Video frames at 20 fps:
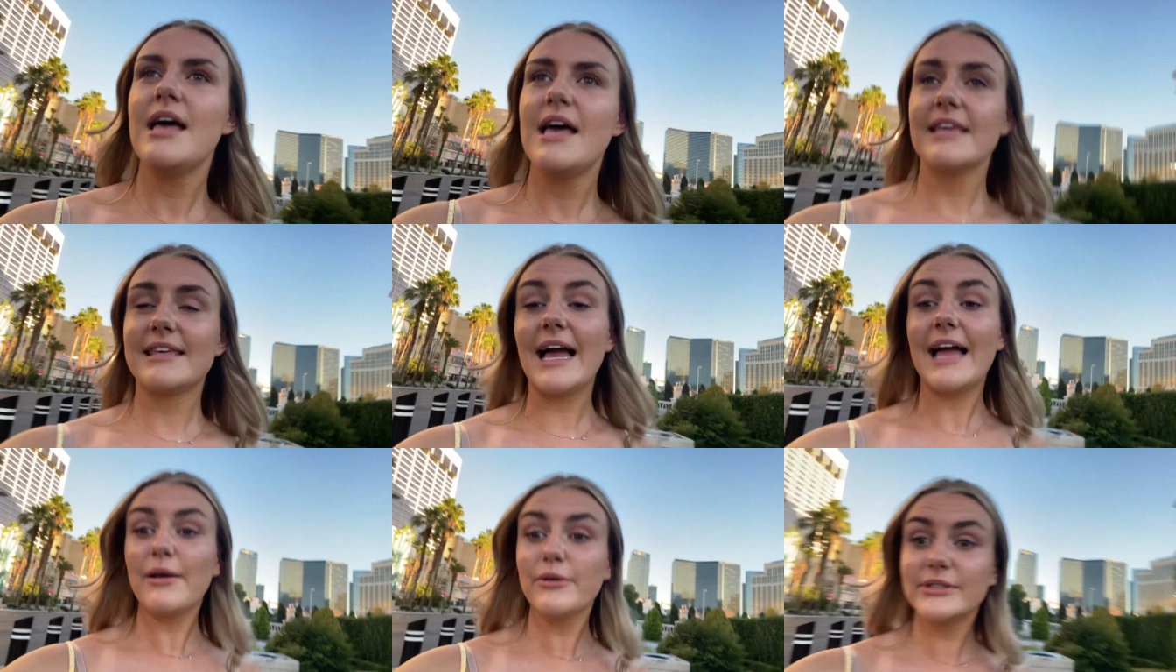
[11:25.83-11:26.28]

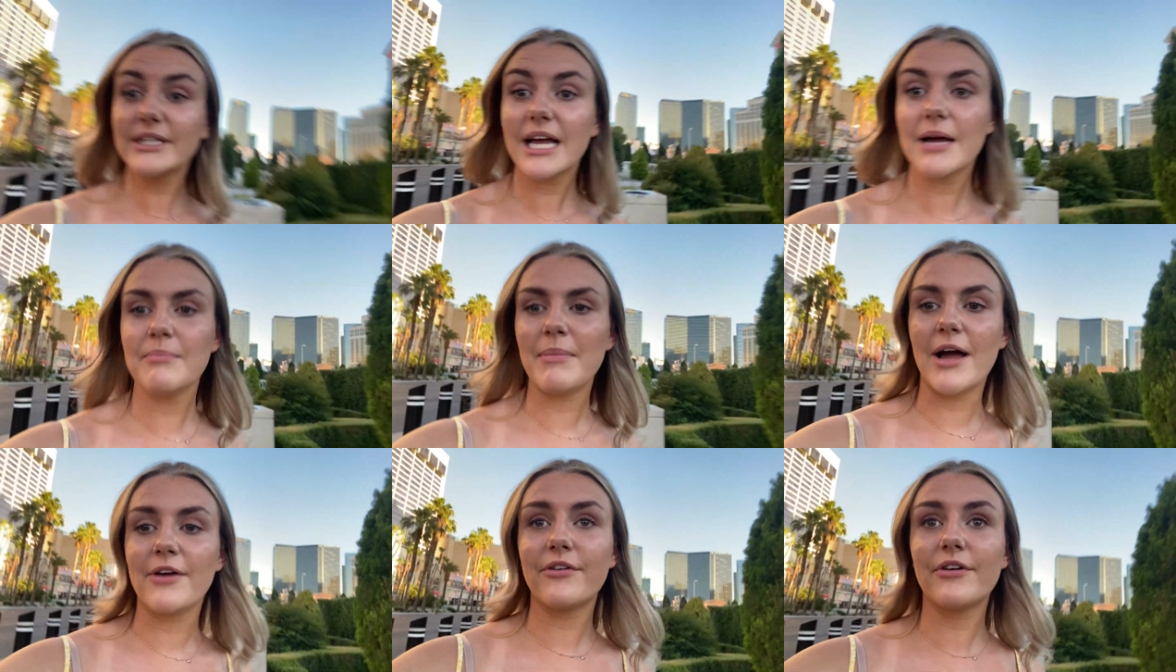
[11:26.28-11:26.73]
Yeah, he was like a
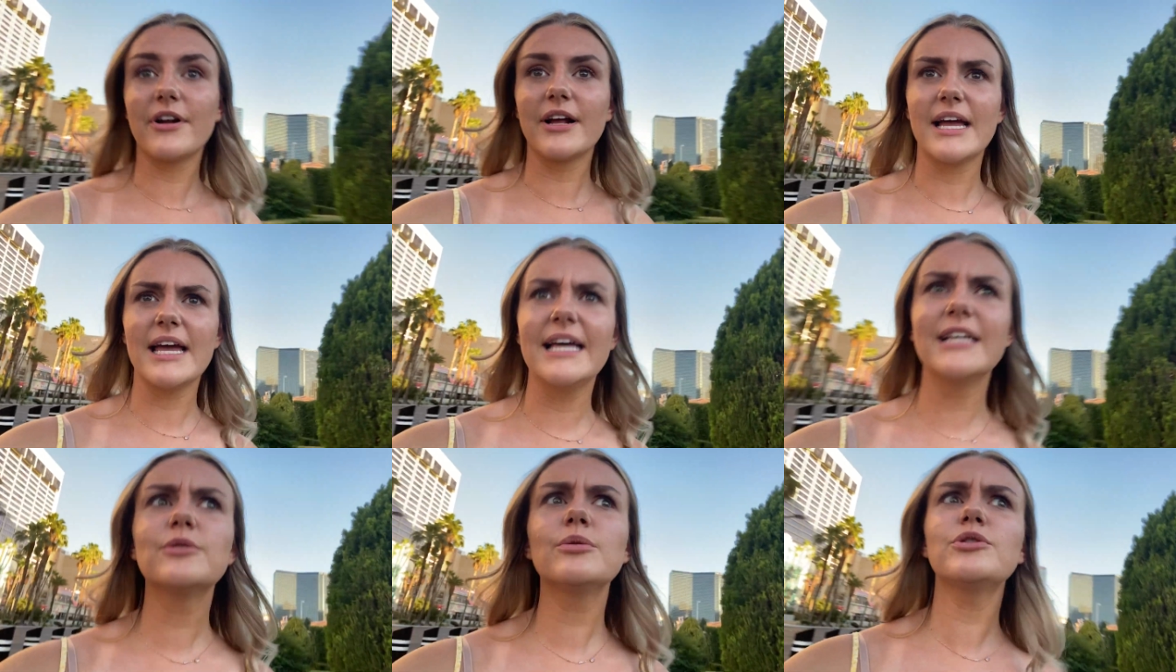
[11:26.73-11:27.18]
mind reader.
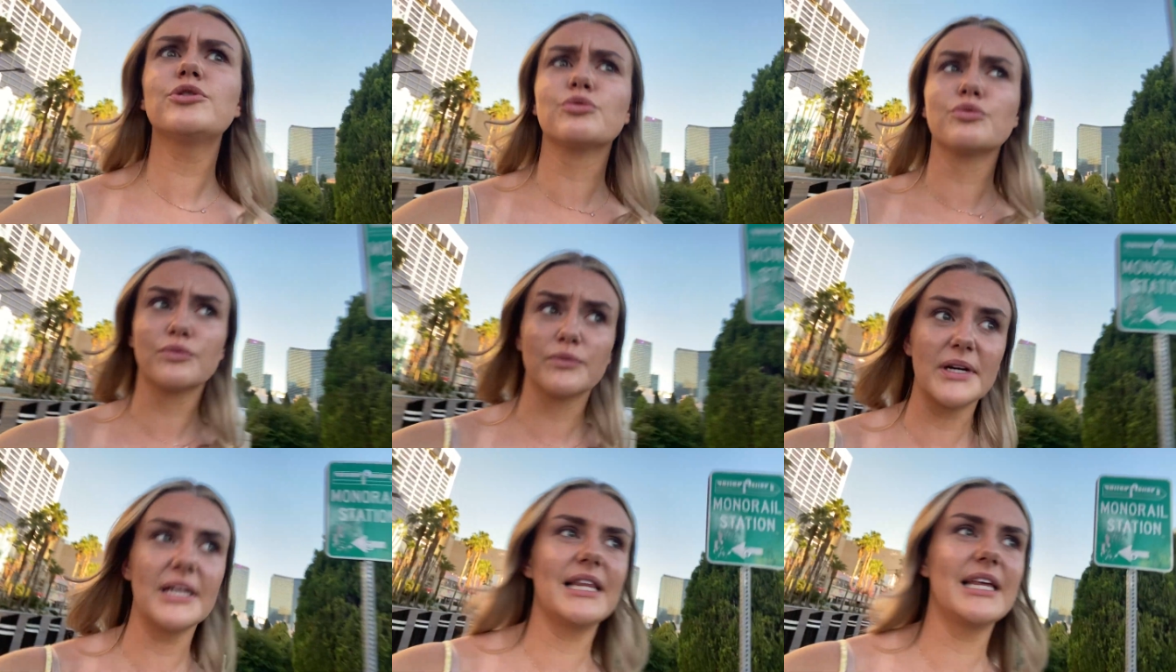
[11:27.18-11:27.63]
His was
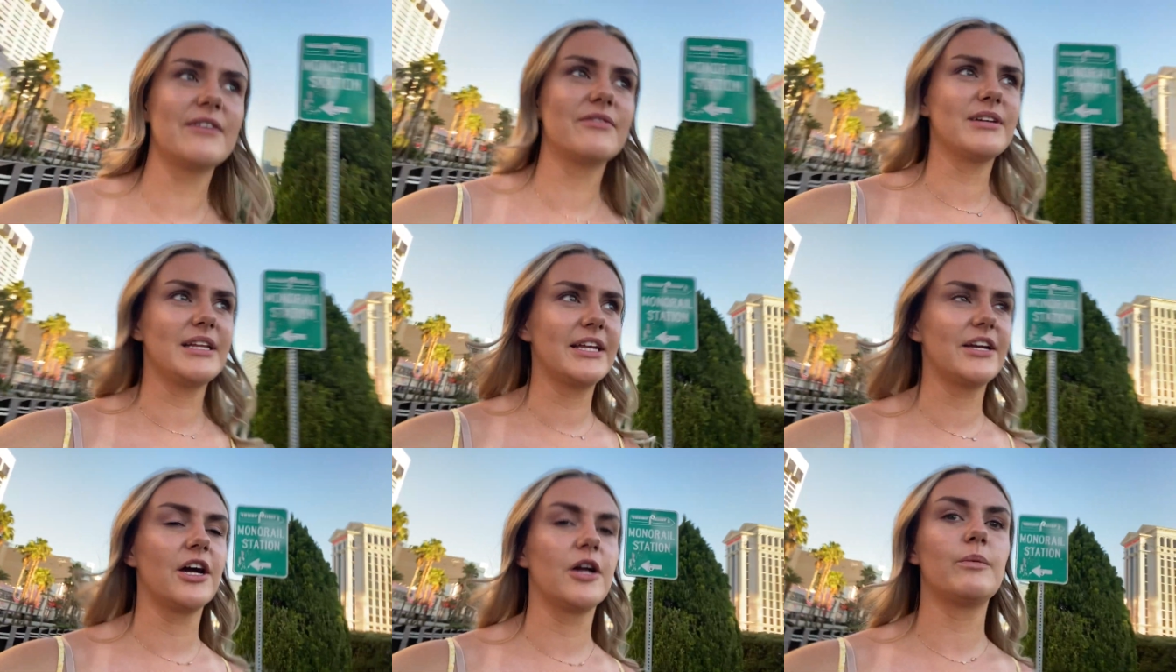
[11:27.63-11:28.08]
really
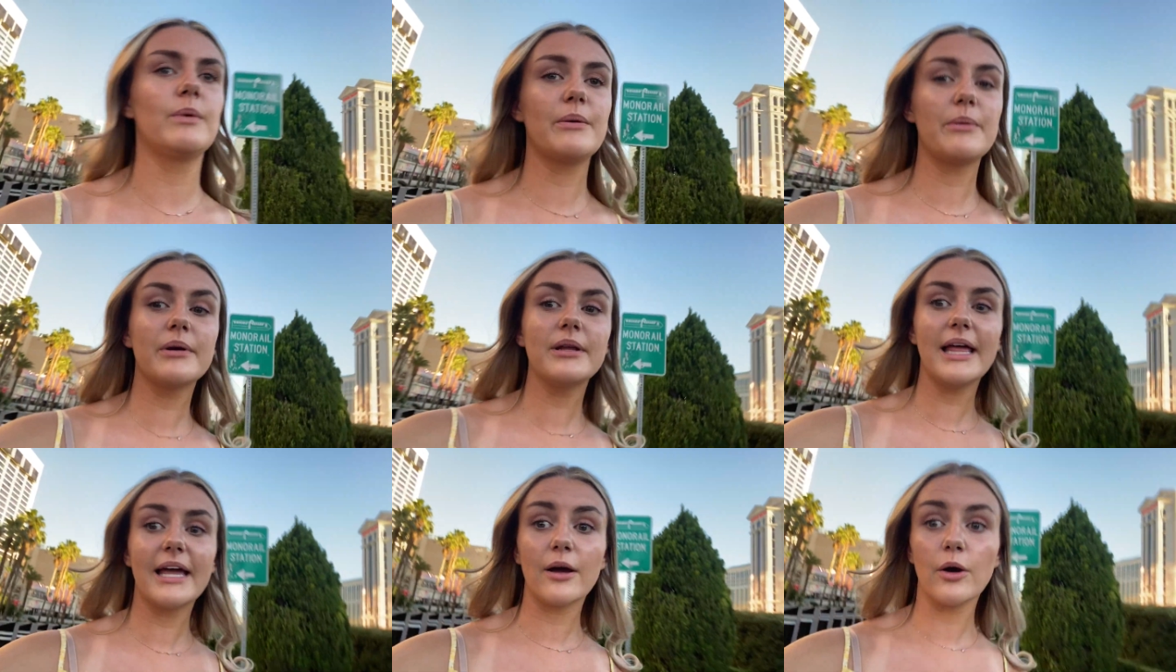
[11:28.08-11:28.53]
really good. We
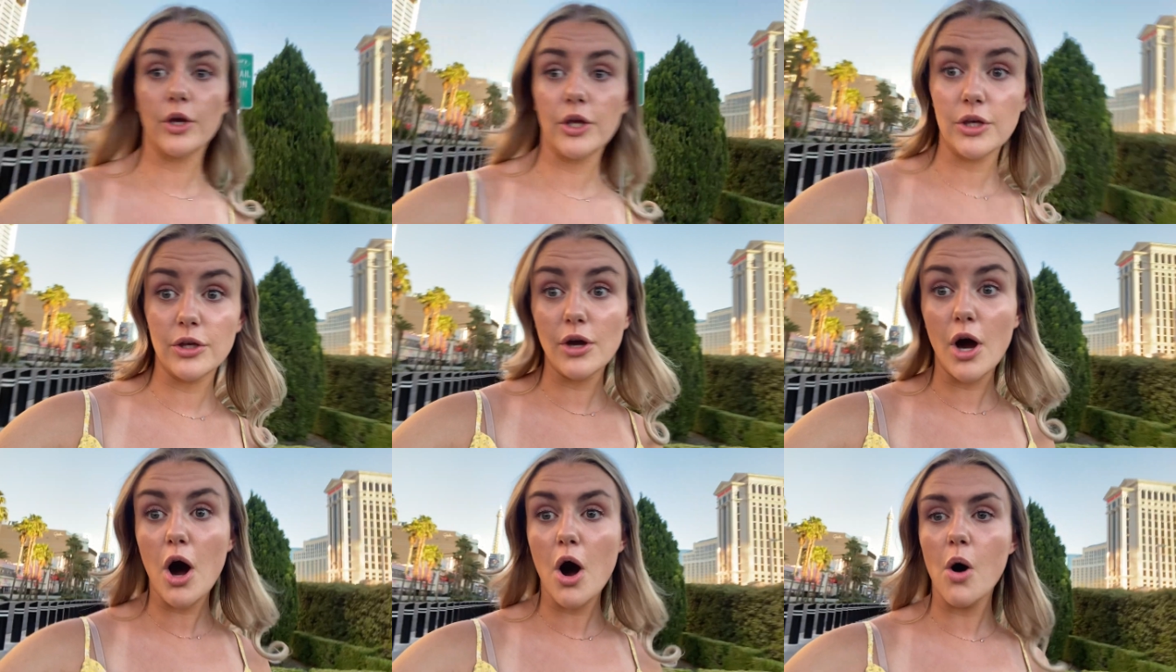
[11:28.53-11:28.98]
were like,
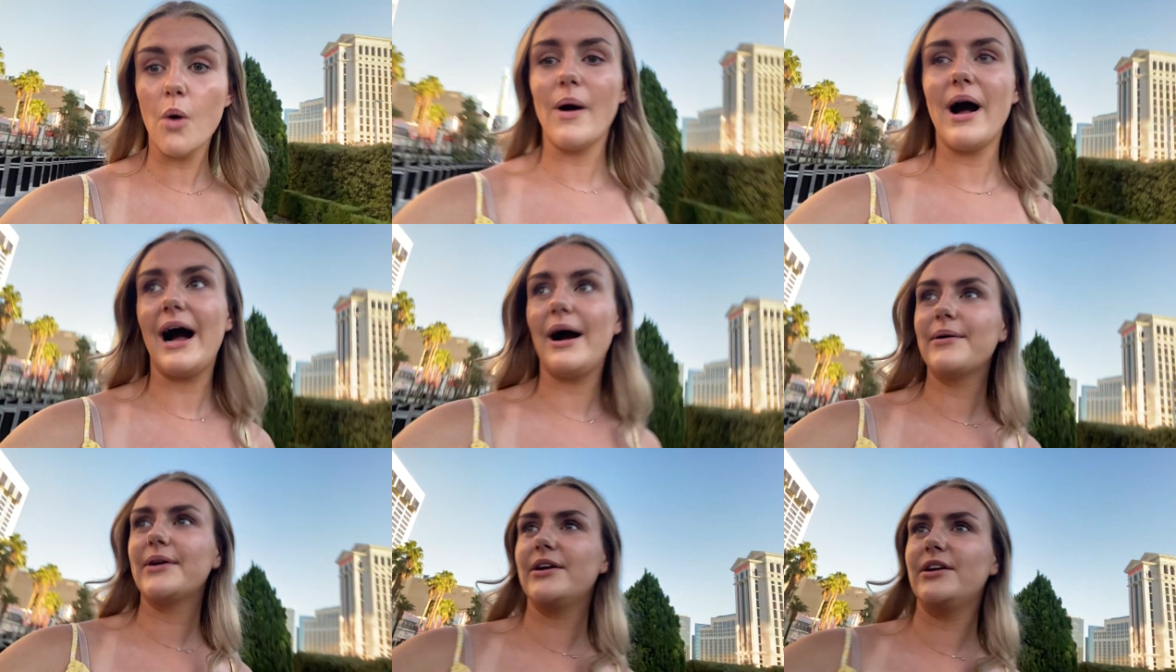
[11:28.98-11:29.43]
yo,
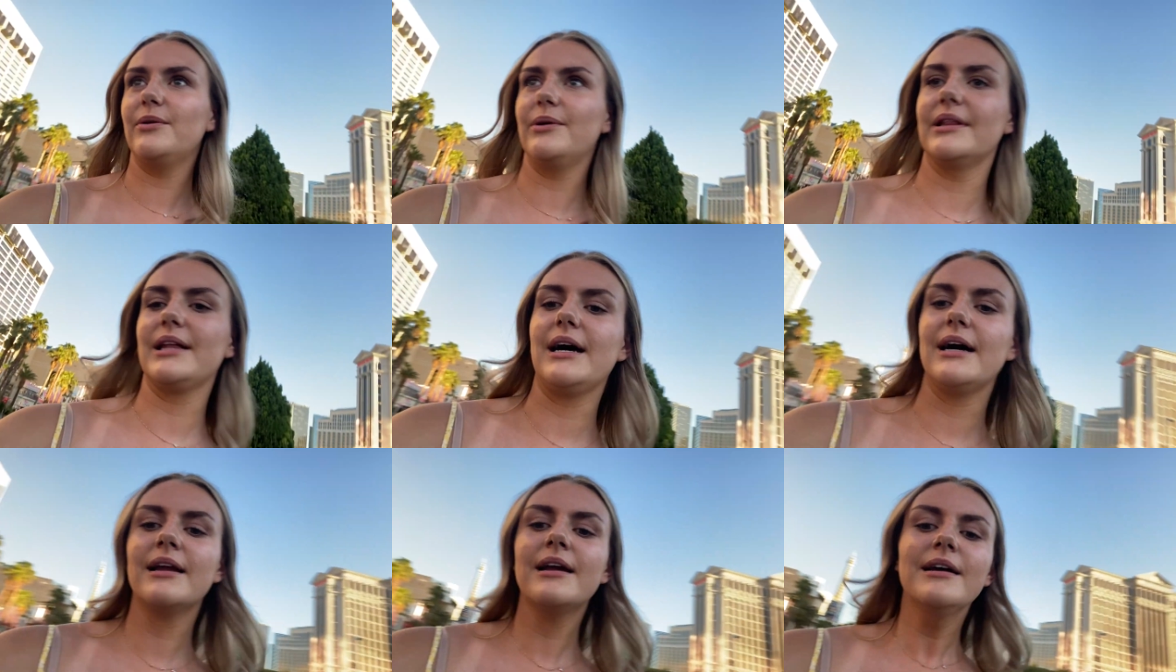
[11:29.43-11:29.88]
how are you doing
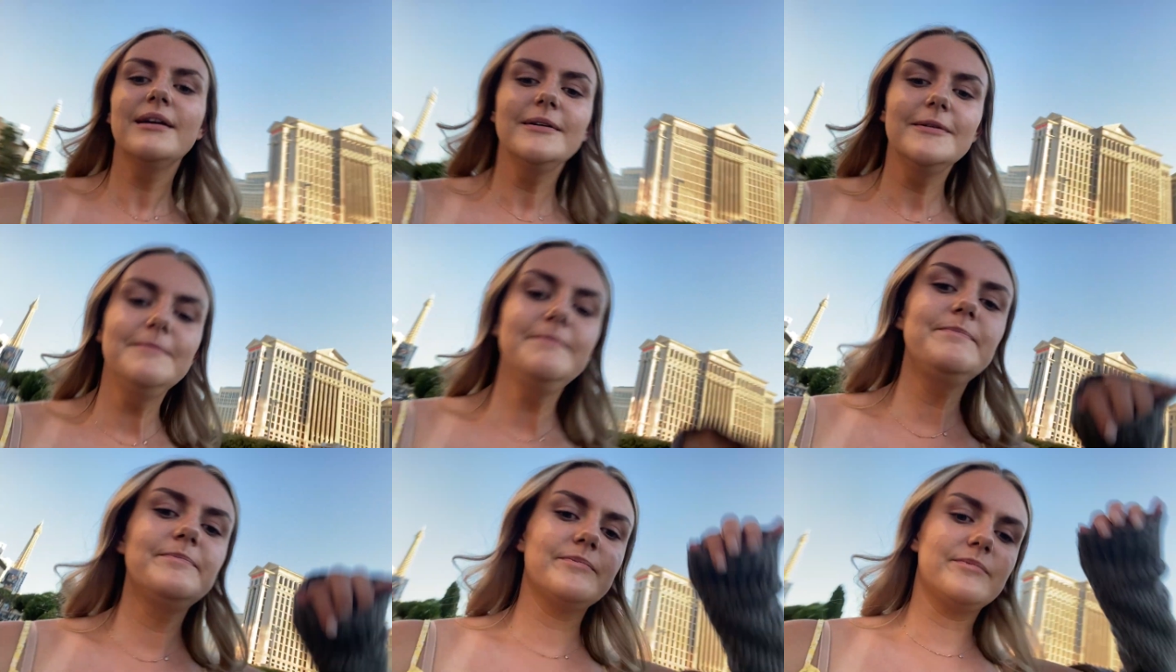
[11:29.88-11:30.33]
that?
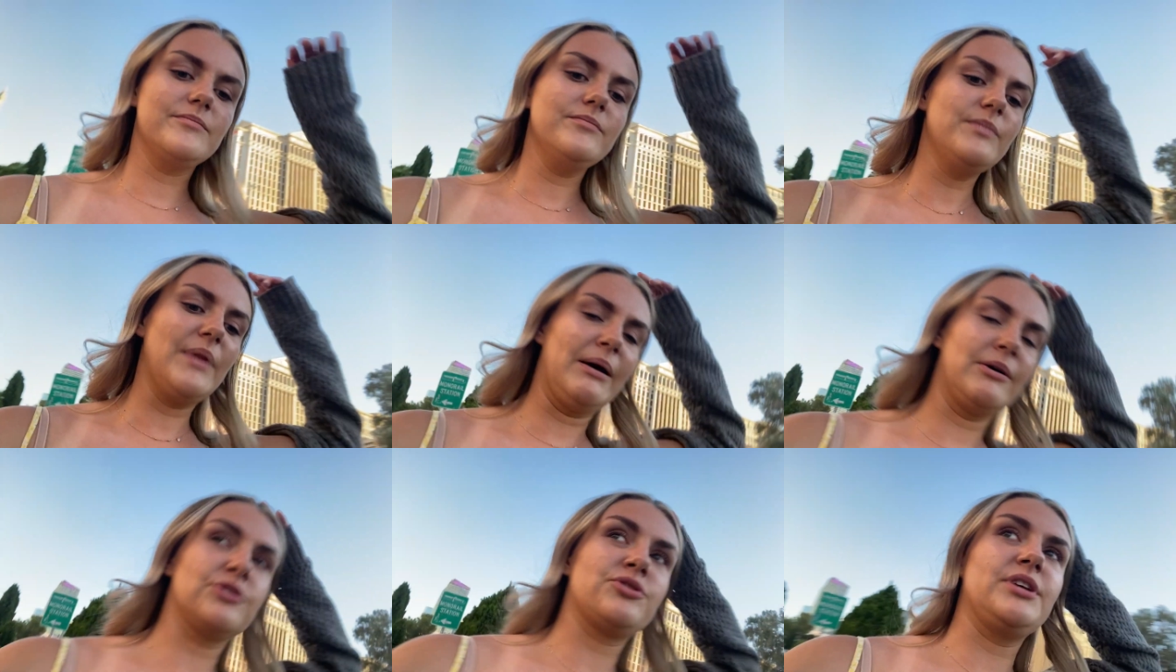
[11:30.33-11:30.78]

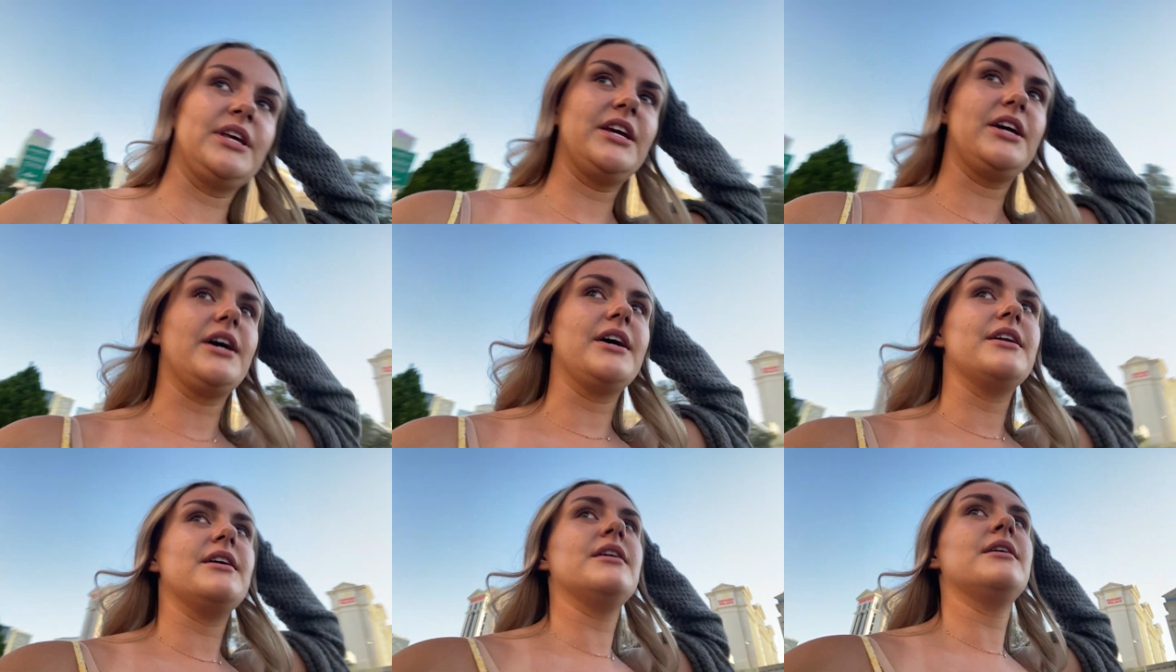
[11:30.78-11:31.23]
That was really
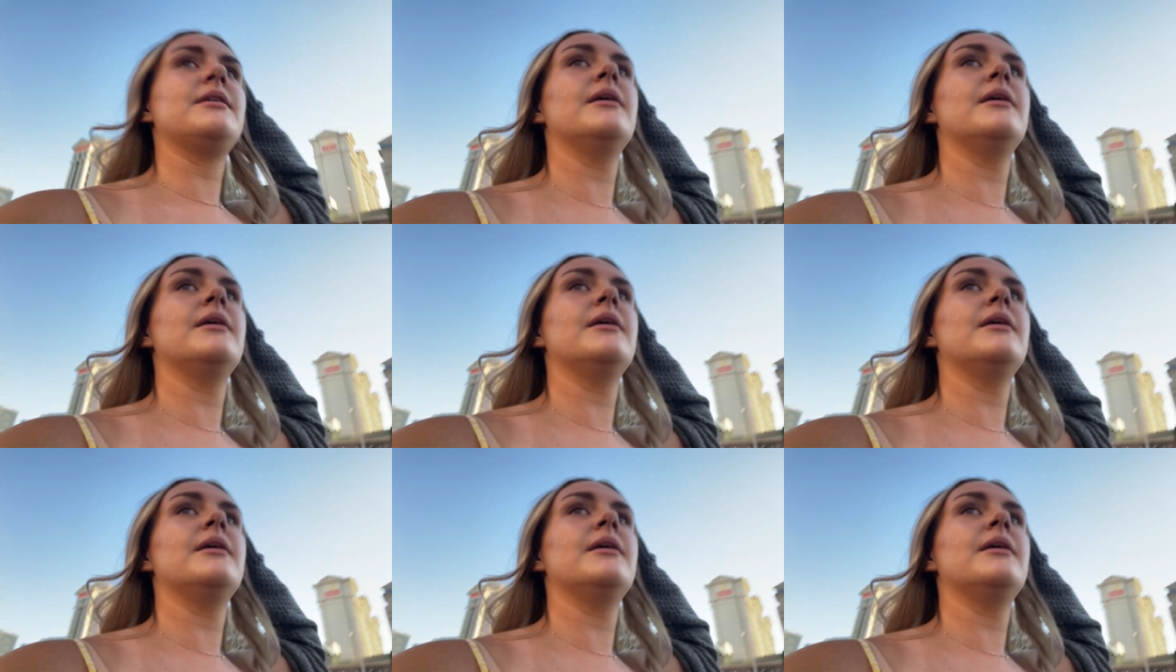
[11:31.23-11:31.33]
good.